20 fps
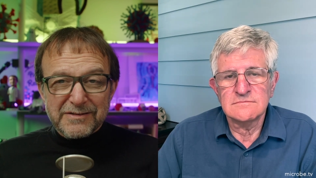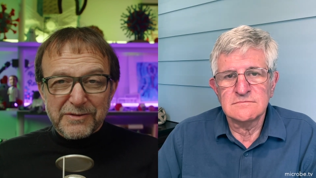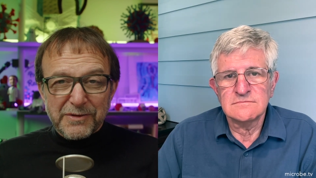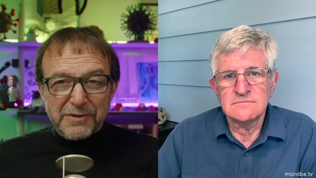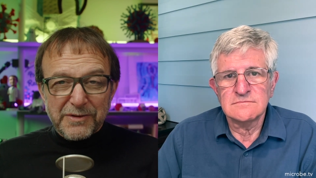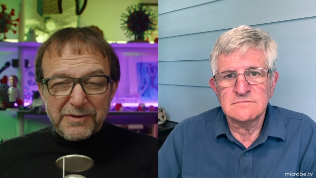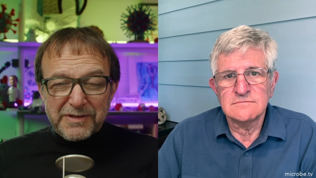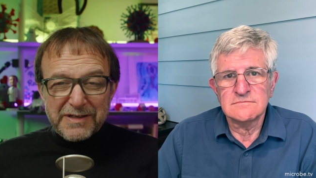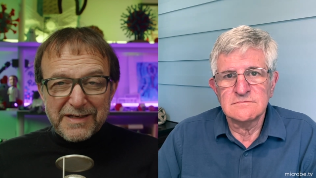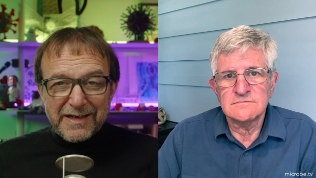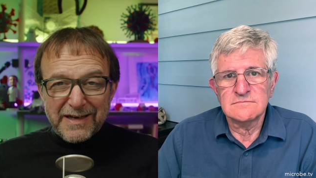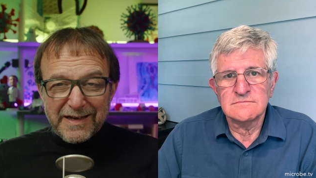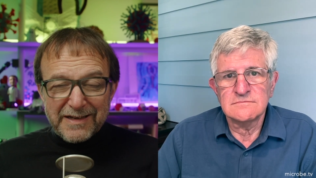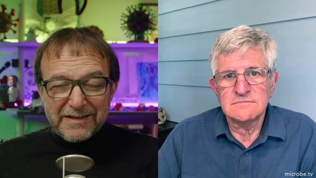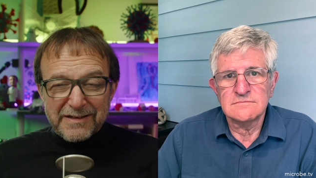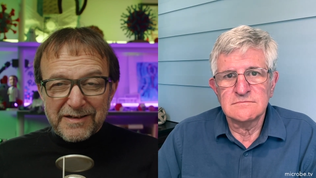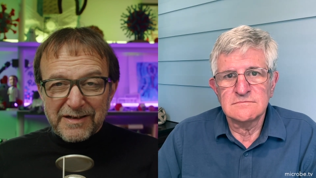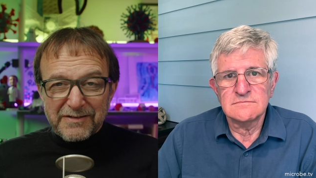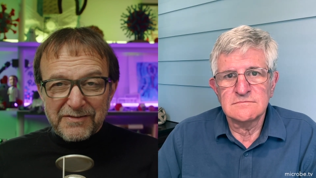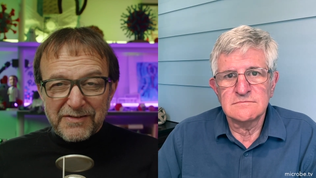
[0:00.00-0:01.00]
Speaker 1: all the
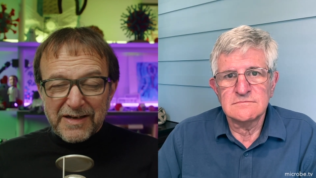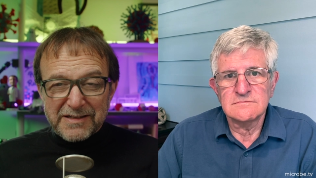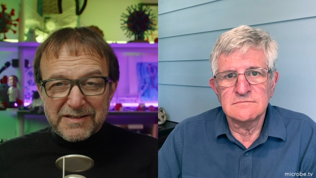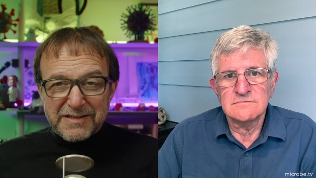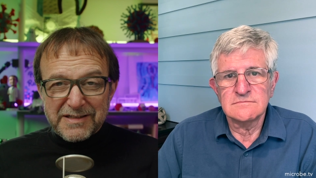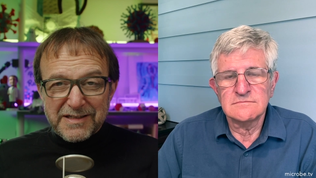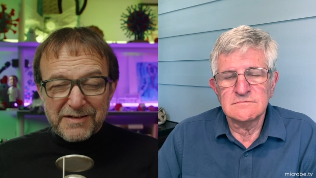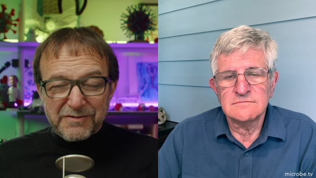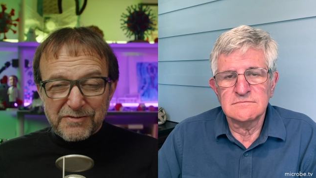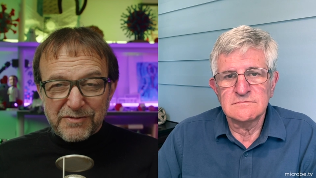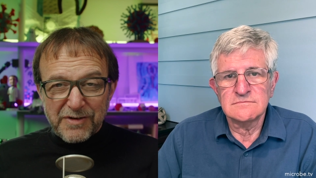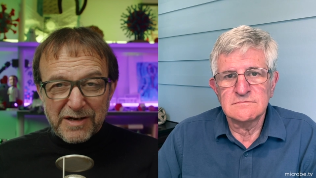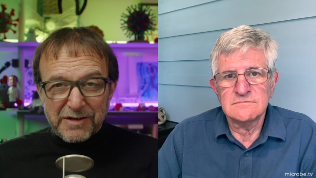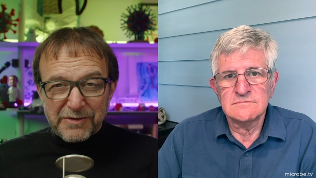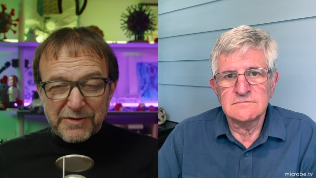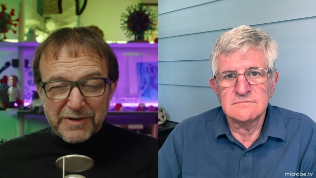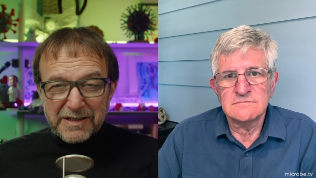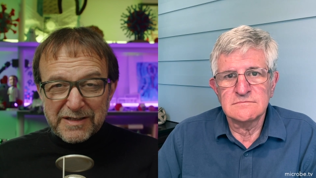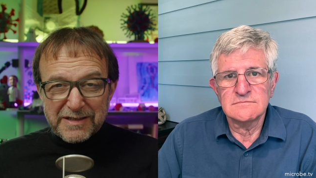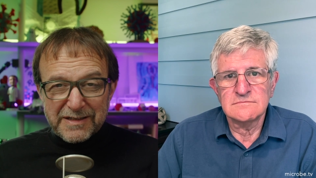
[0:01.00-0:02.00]
anti-vaccine
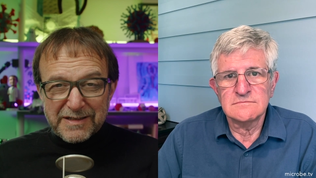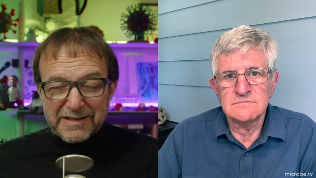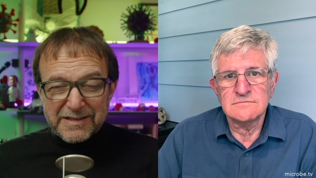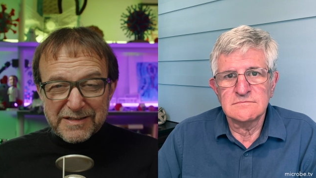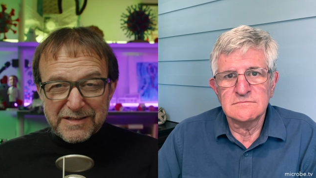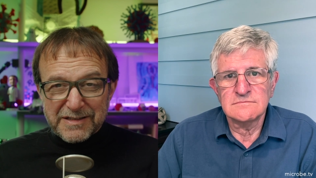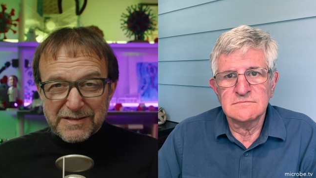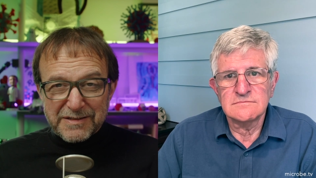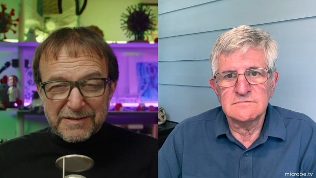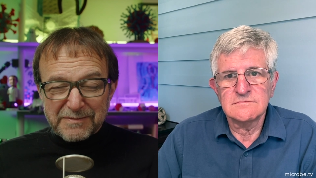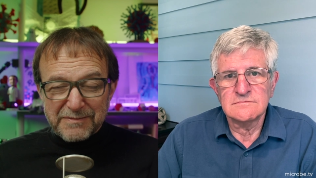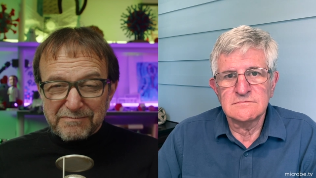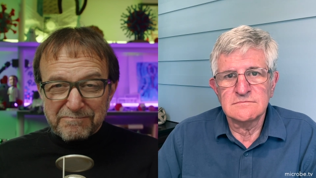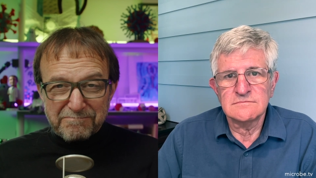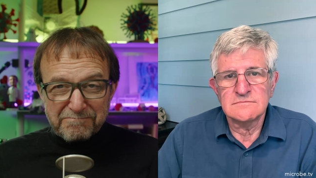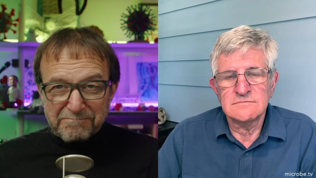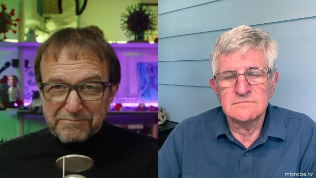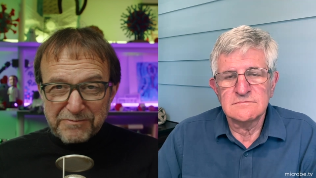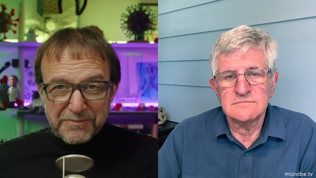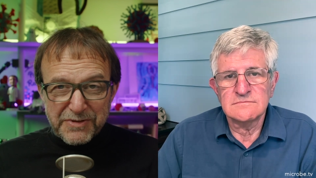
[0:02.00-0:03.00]
rhetoric is
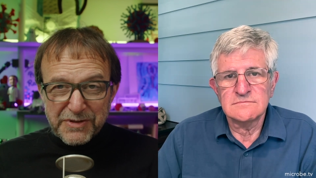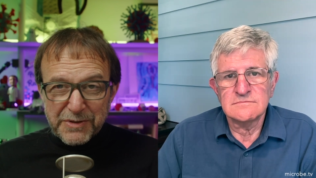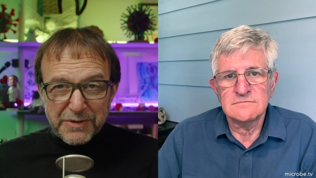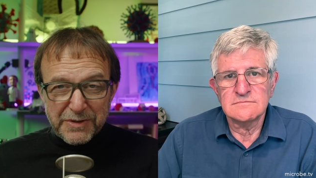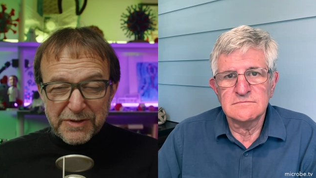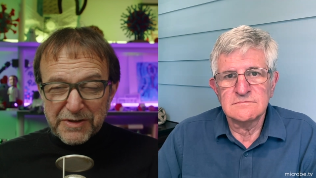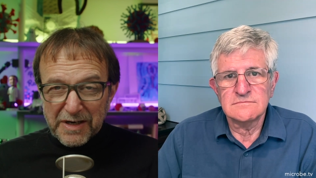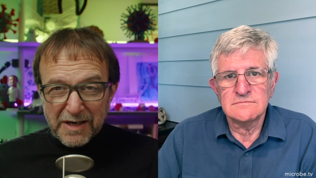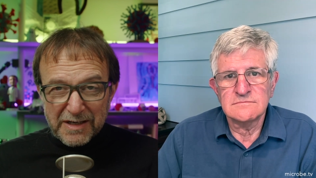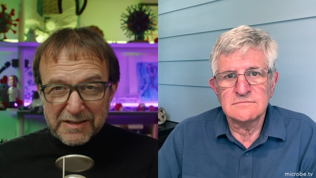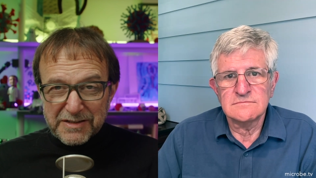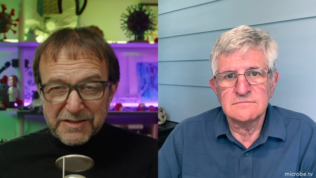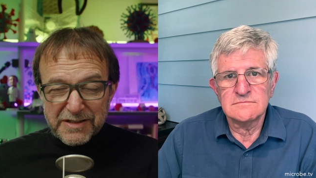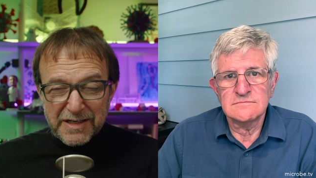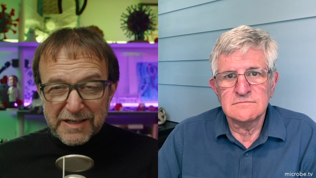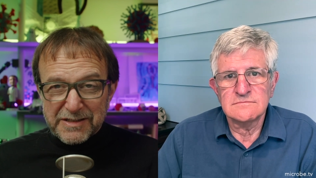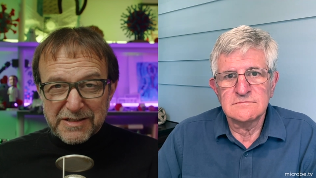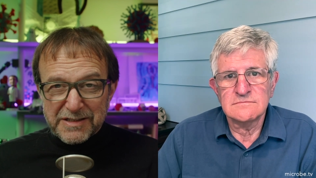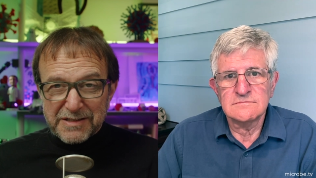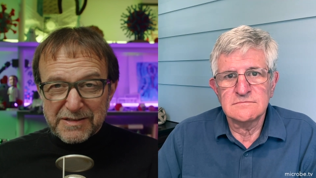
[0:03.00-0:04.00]
pure
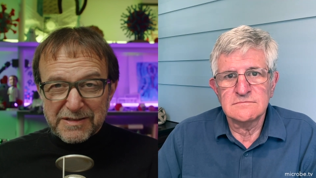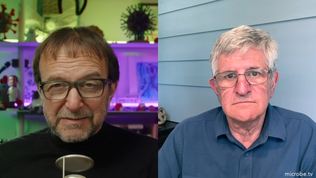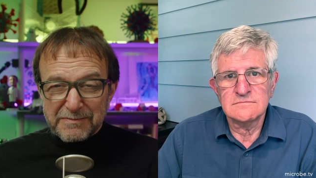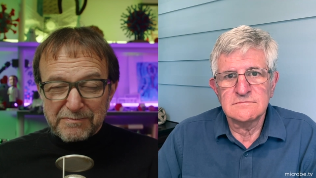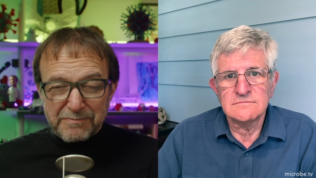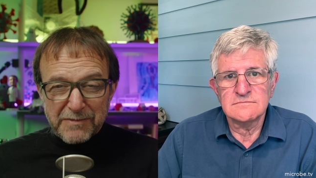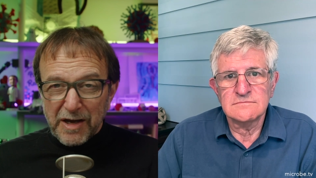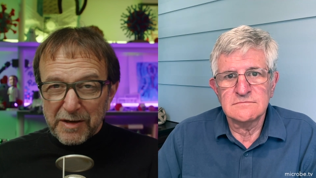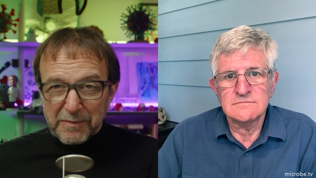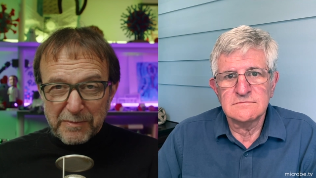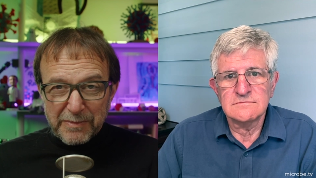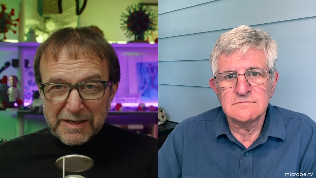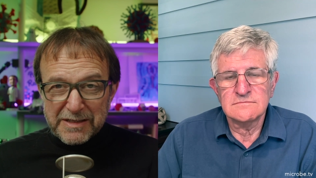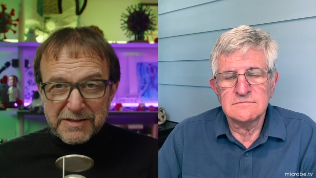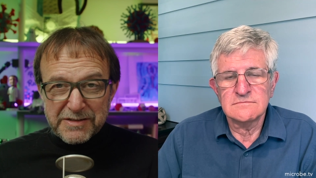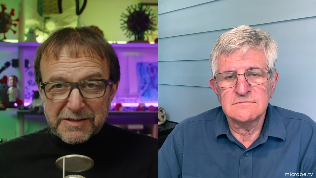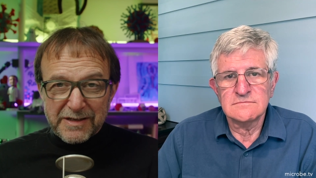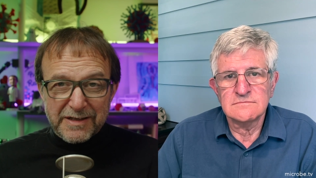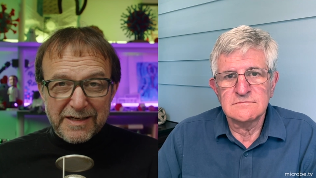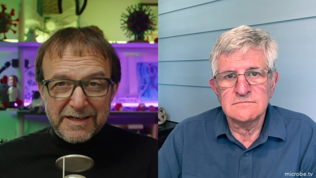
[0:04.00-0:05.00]
nonsense, not
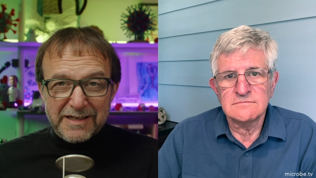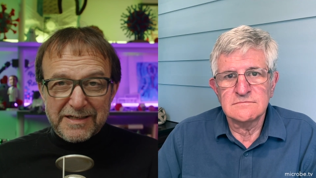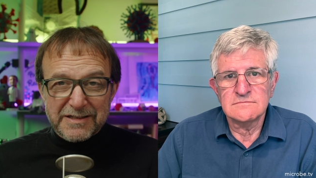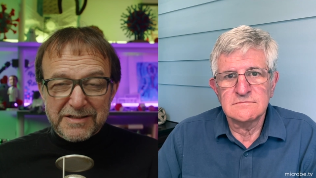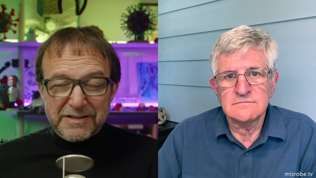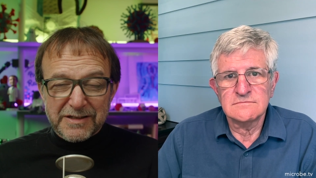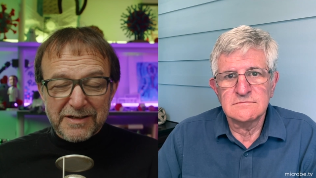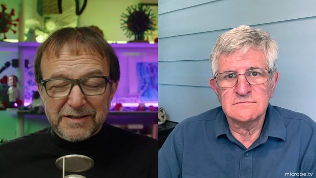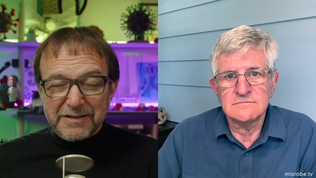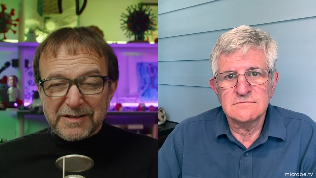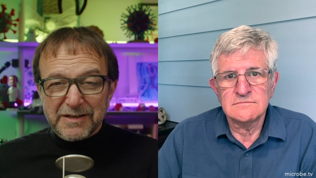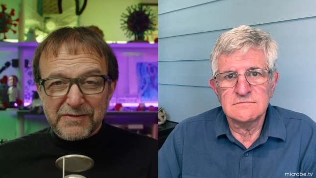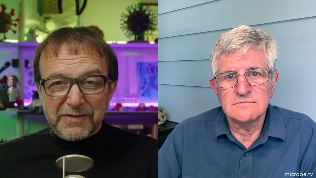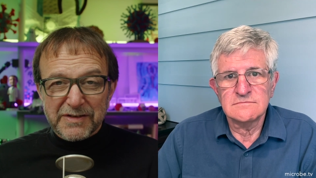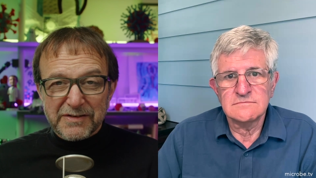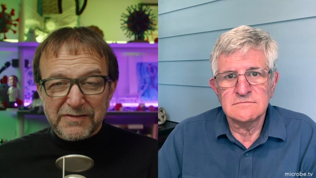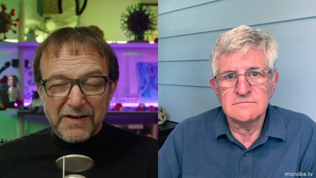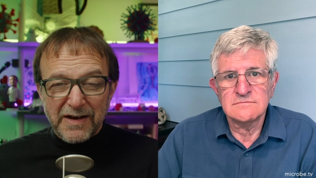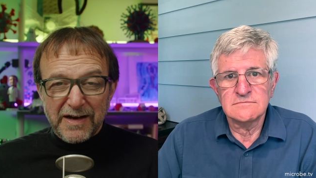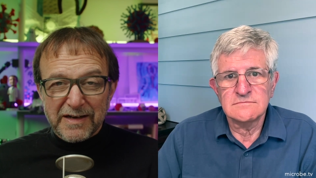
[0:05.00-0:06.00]
based on any
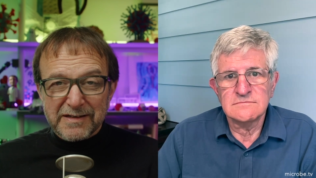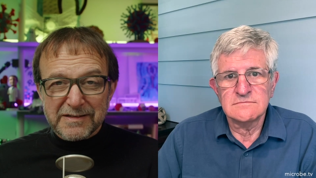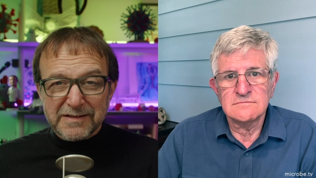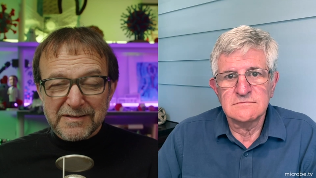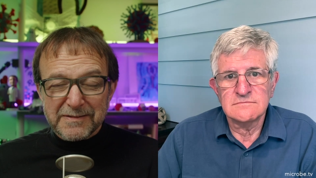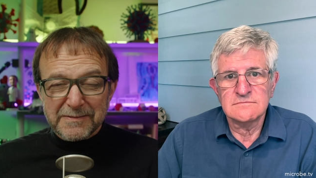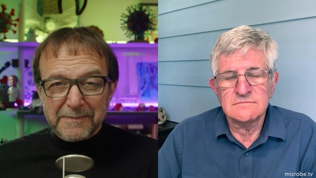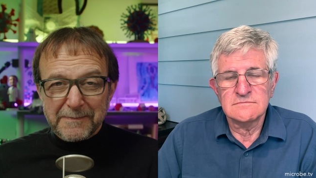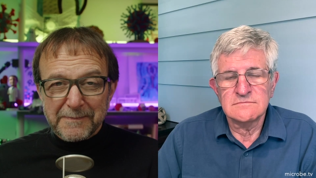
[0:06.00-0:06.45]
scientific fact?